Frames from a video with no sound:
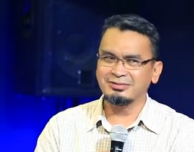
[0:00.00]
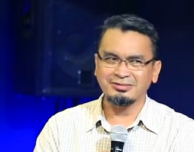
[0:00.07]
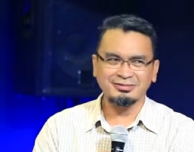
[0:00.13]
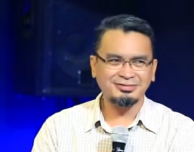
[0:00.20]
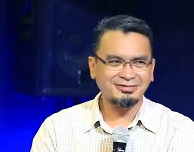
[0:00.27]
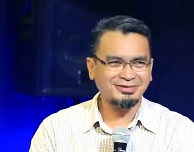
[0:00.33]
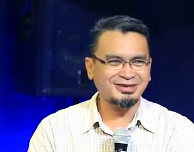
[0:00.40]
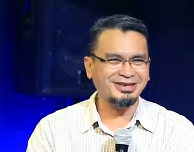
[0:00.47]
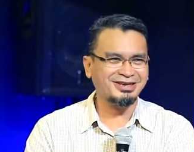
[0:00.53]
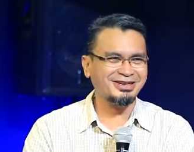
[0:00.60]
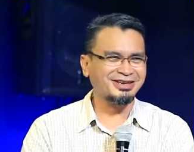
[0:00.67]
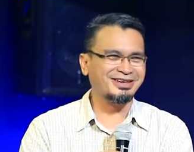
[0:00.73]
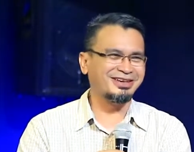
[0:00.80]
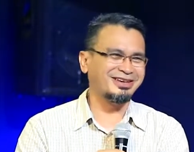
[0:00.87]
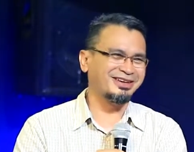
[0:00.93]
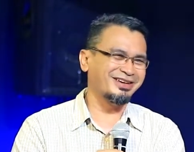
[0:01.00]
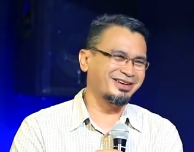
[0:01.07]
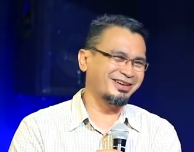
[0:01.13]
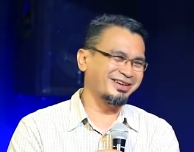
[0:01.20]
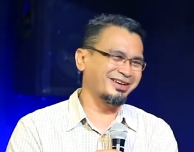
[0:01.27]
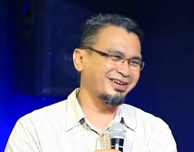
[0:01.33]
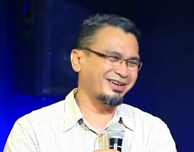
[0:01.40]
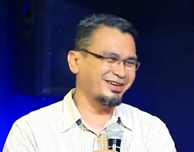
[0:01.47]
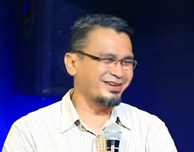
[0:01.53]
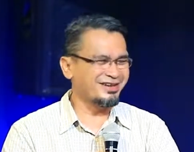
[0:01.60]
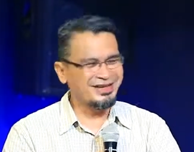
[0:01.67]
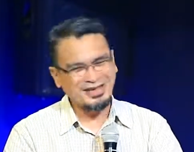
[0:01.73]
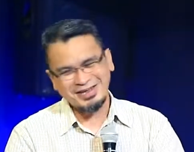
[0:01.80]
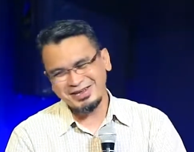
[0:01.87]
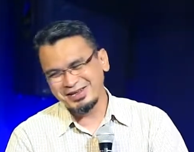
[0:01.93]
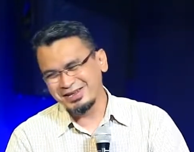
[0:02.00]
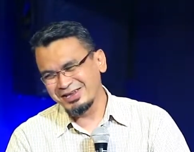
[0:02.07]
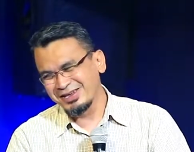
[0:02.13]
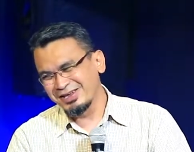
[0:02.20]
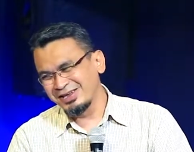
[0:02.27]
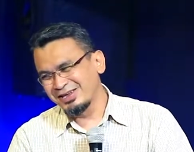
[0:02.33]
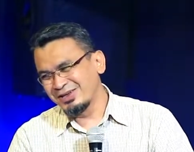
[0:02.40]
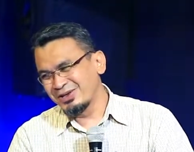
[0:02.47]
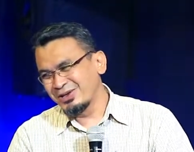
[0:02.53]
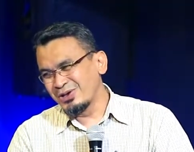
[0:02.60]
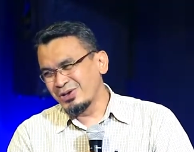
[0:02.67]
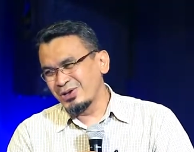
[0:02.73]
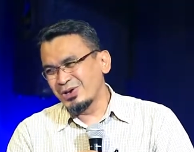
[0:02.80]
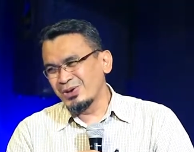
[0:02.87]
Nobody speaks.